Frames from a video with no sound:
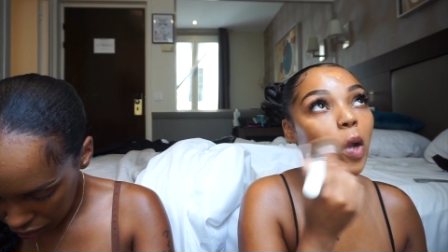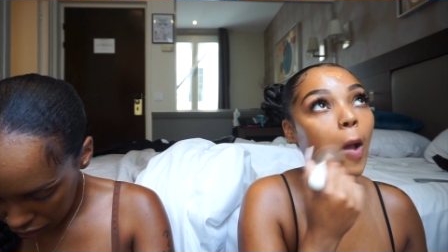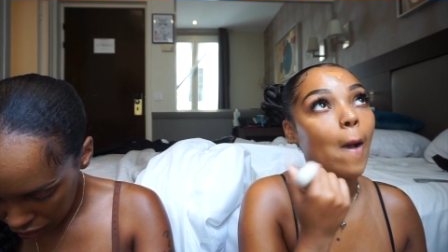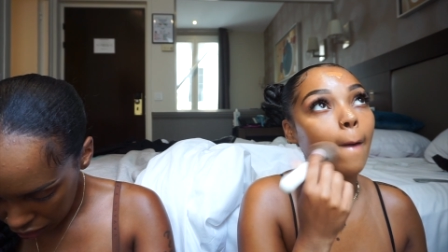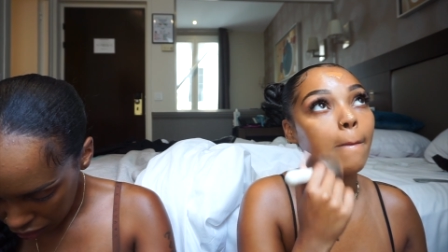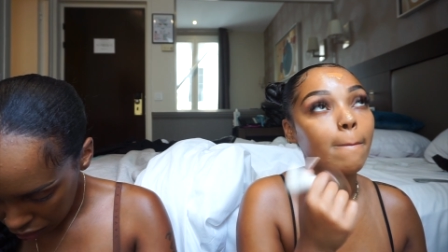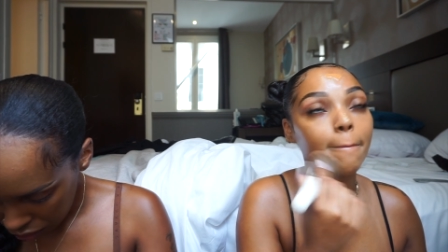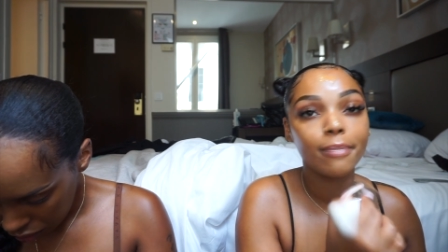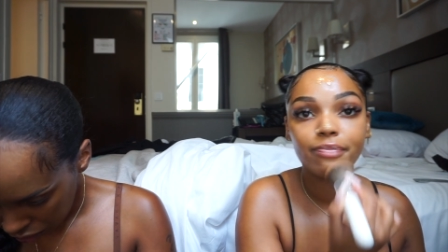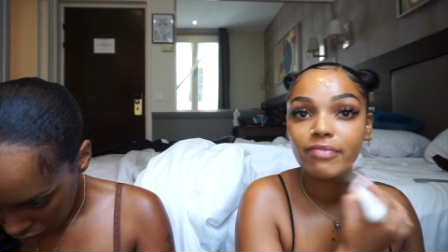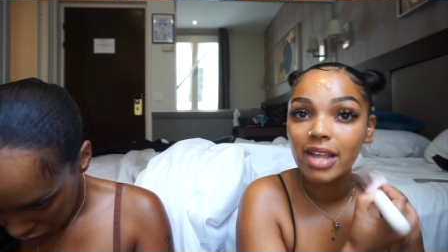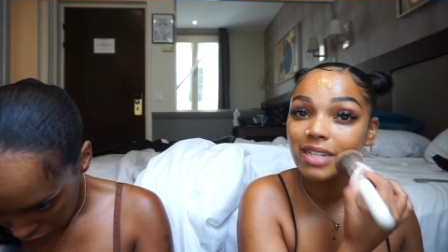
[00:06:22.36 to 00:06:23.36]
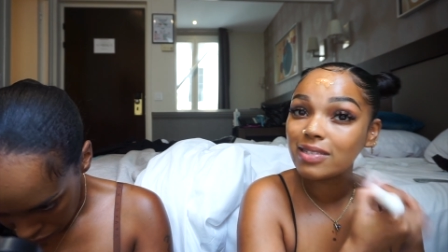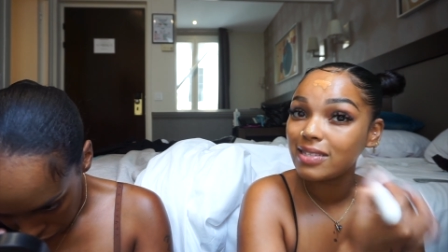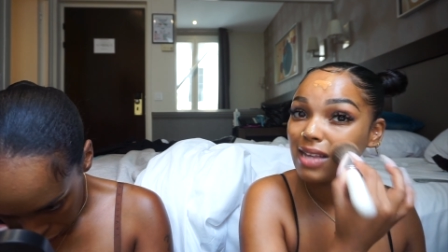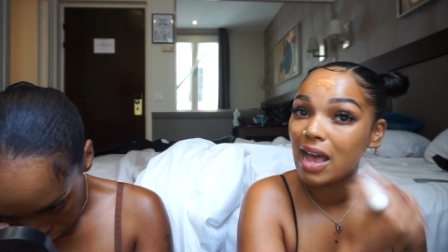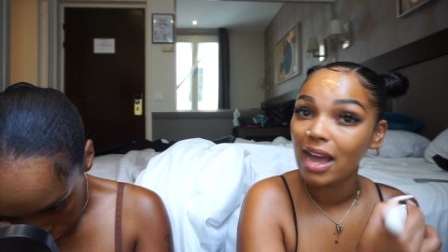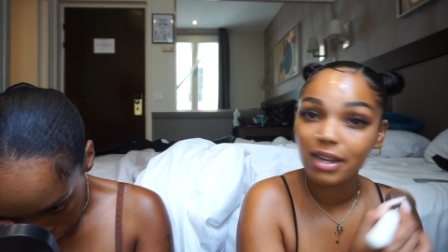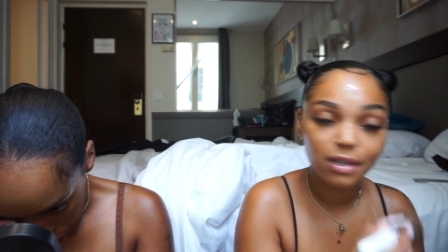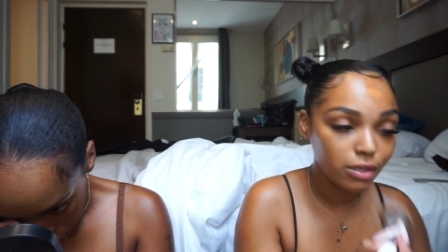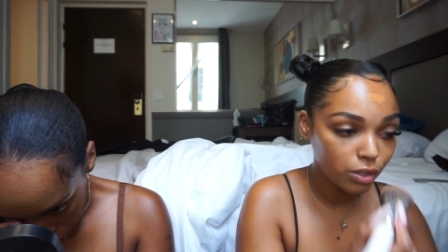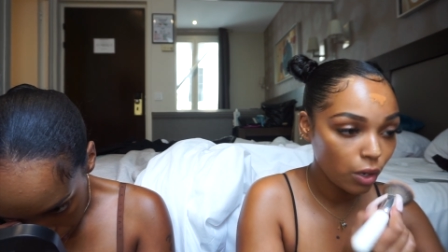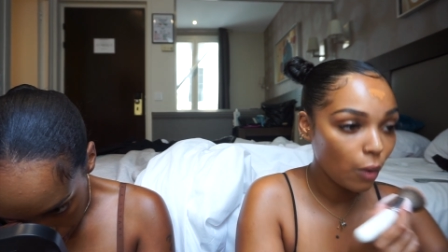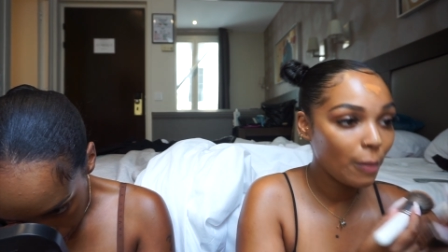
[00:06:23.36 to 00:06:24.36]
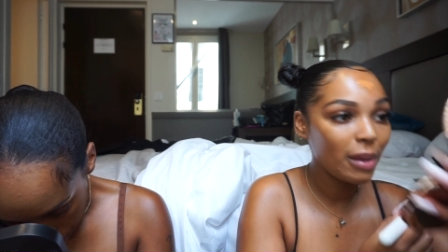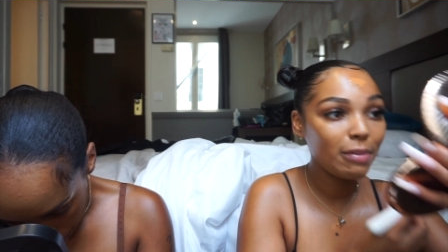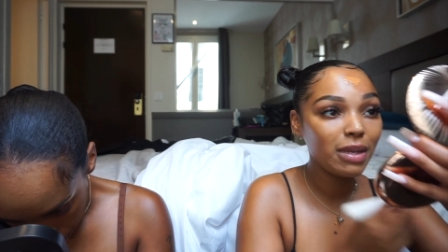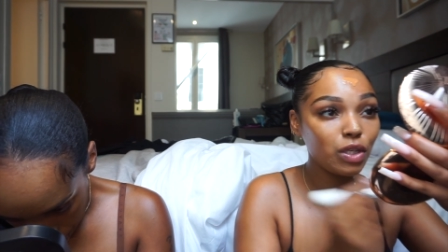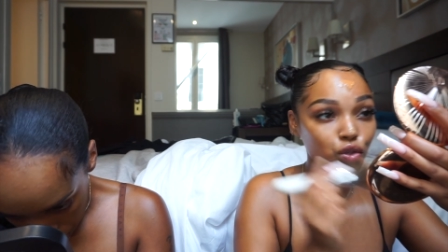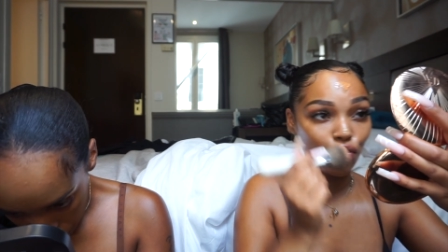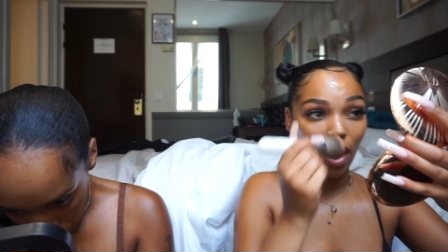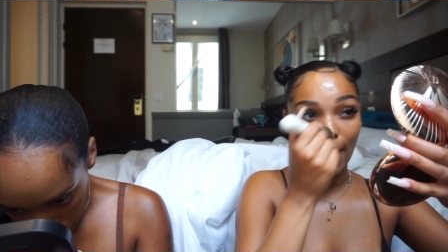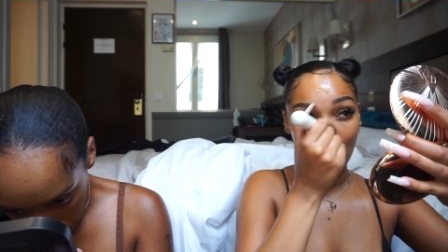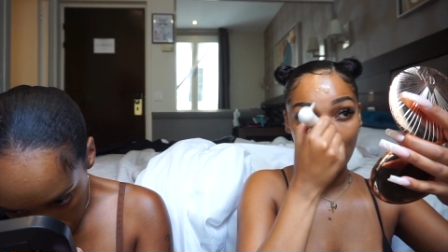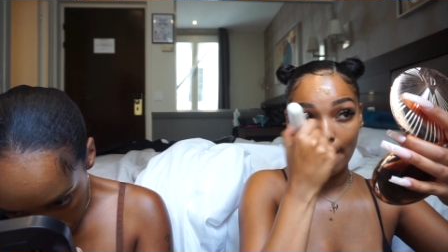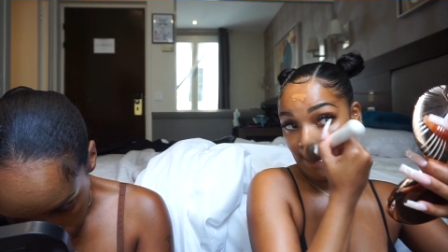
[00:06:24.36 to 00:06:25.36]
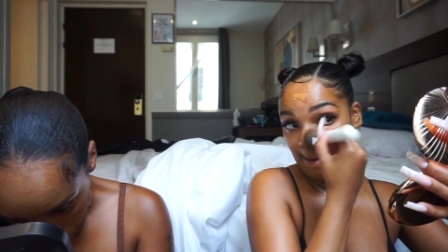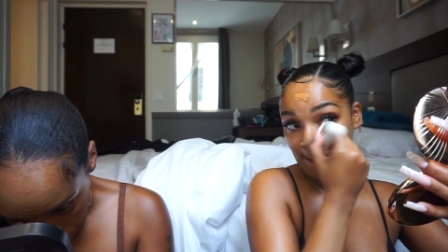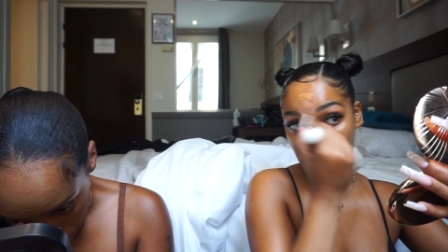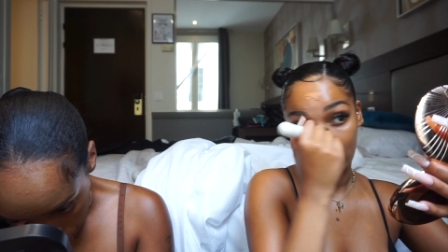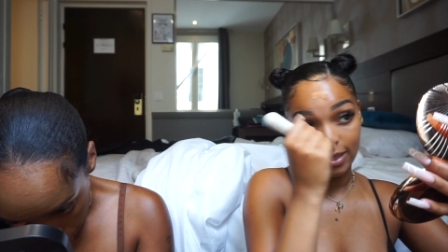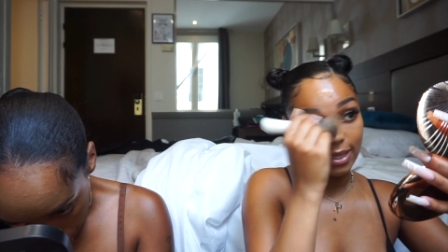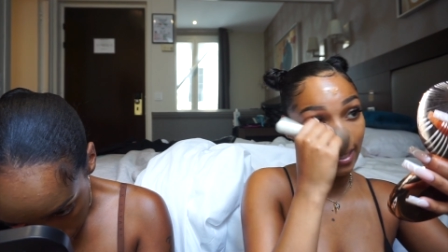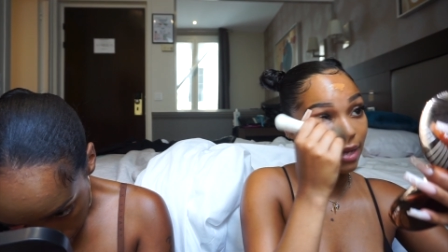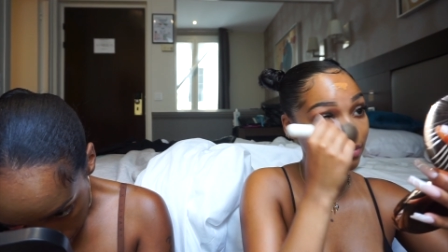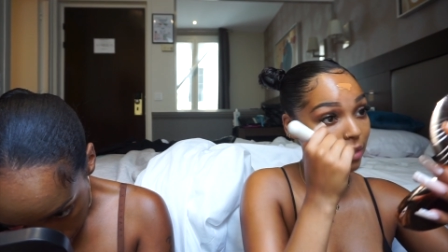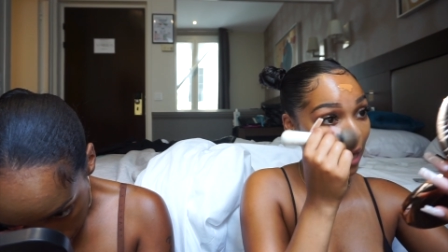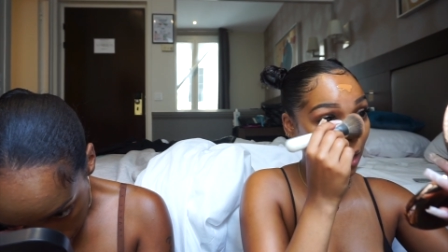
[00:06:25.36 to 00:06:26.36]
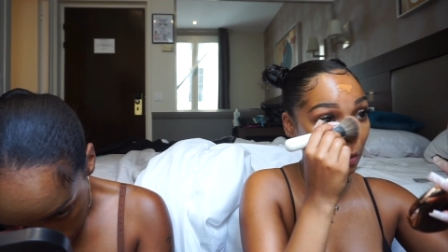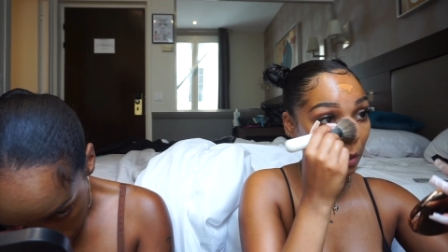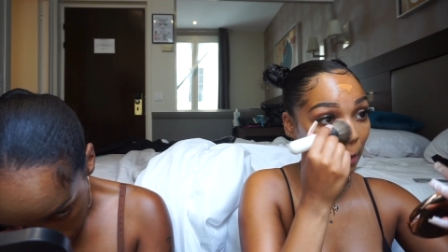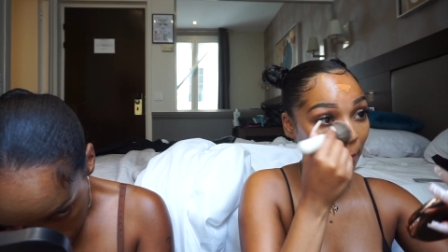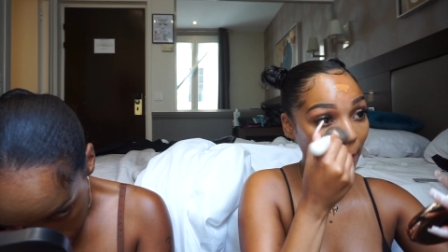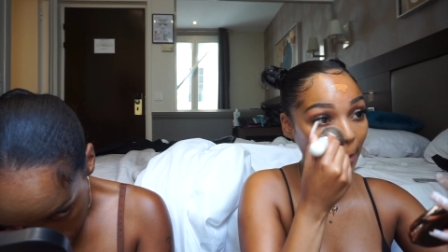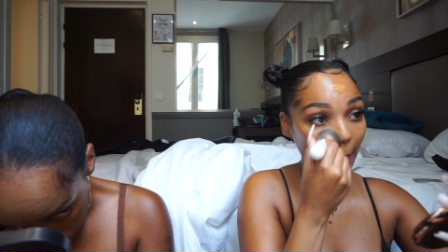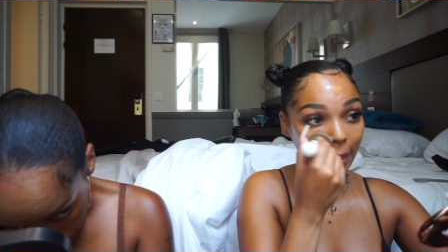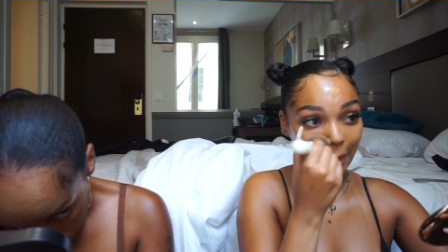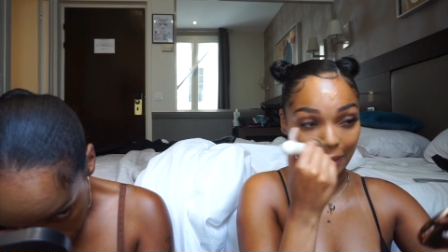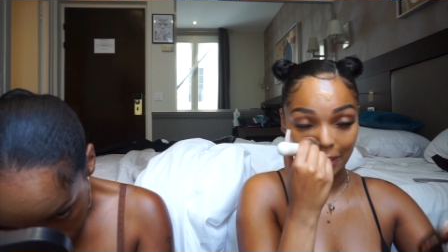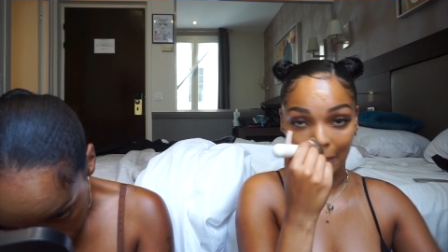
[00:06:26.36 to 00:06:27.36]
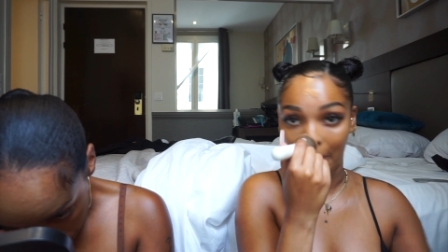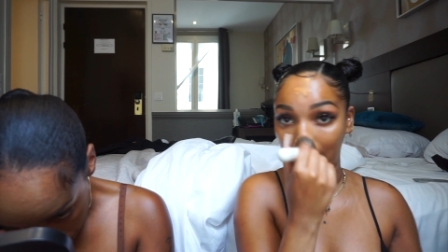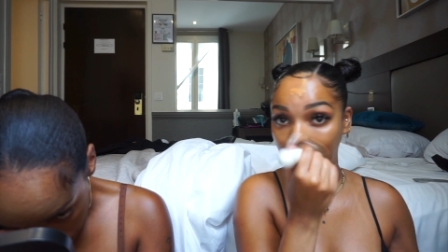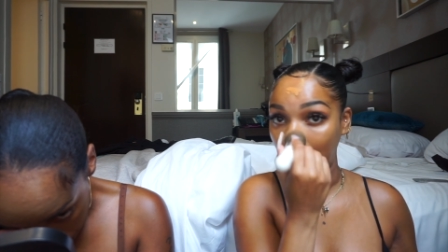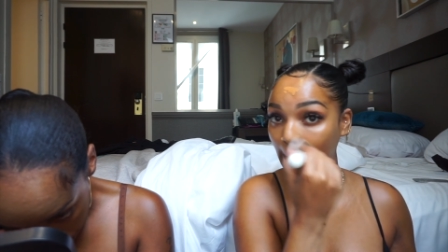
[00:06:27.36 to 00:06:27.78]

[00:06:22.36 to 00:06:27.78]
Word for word: um that's sad. So maybe try, sit him down and be like, listen.